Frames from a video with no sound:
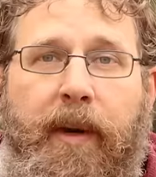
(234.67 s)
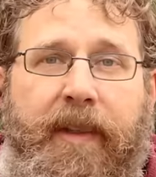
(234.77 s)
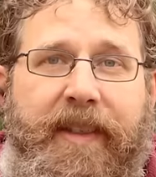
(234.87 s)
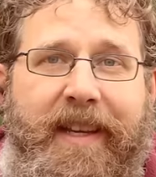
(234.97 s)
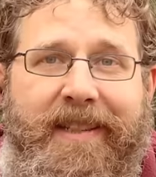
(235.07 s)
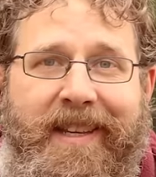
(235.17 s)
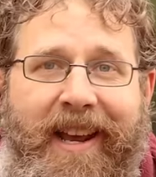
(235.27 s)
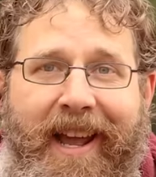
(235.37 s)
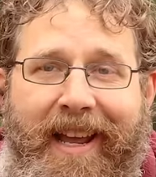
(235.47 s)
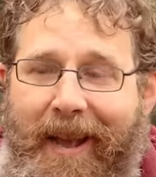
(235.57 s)
One of the things that
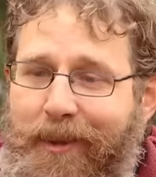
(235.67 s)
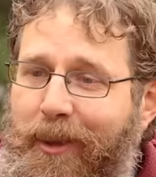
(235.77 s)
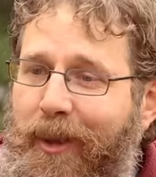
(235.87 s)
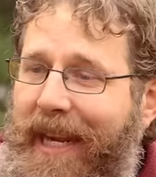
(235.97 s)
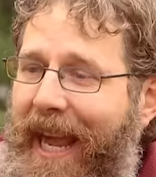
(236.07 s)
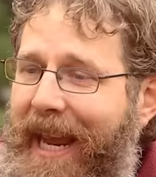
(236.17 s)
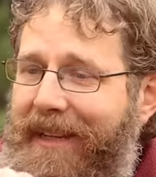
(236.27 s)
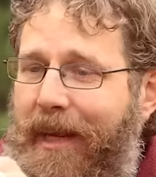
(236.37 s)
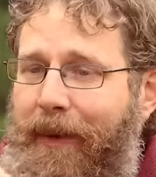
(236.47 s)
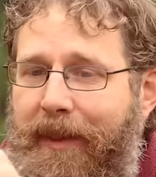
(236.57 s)
I absolutely
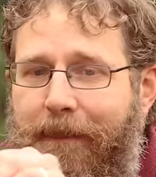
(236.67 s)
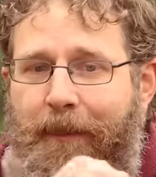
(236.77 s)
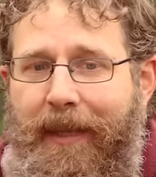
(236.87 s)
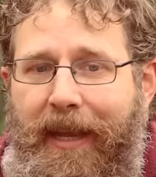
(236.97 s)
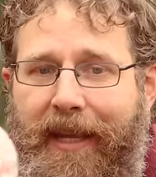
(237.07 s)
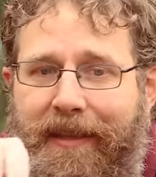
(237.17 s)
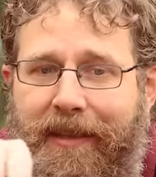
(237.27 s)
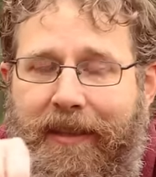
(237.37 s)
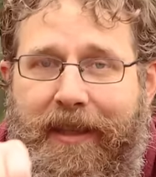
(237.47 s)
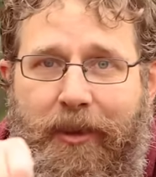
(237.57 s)
hate about the Freelite is
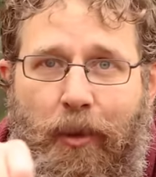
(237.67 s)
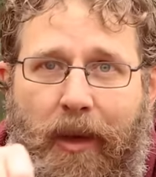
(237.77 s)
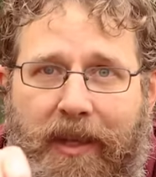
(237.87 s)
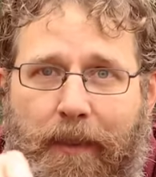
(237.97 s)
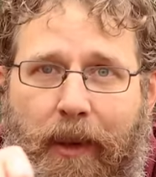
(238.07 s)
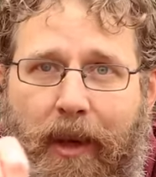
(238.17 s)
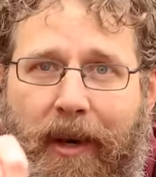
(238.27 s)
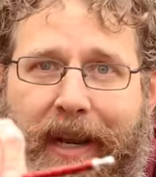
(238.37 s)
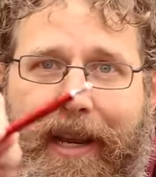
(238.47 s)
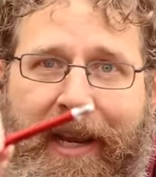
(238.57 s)
that this crossbar
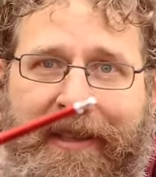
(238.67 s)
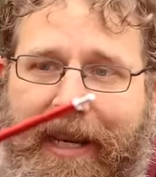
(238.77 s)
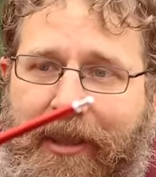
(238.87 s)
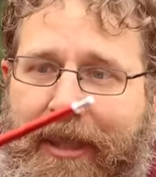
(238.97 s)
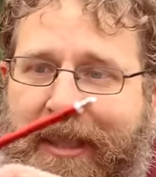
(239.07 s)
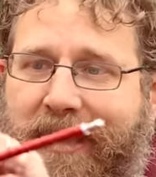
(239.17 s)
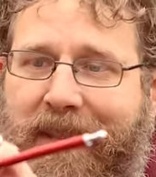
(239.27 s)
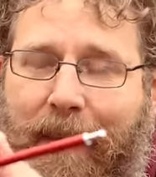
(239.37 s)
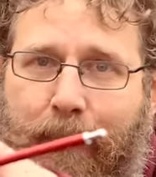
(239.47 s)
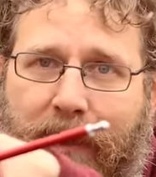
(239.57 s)
is actually
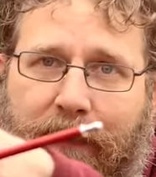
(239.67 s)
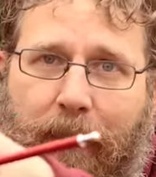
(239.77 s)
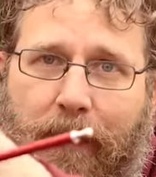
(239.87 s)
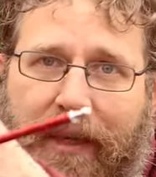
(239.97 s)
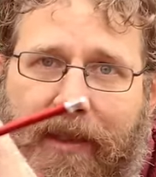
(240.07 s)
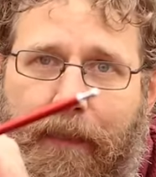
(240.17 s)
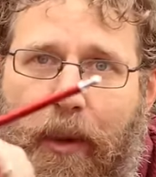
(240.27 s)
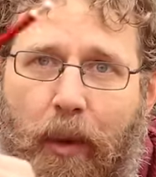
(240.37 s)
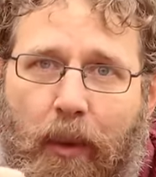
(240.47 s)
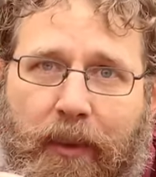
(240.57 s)
separate from the rest of the
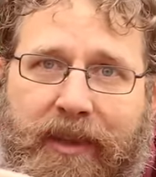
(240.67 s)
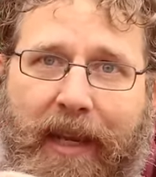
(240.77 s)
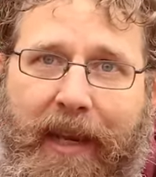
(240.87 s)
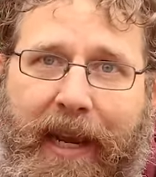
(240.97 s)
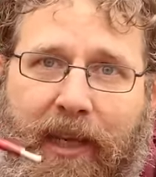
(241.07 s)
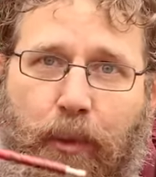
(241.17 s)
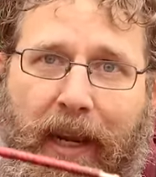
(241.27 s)
poles and is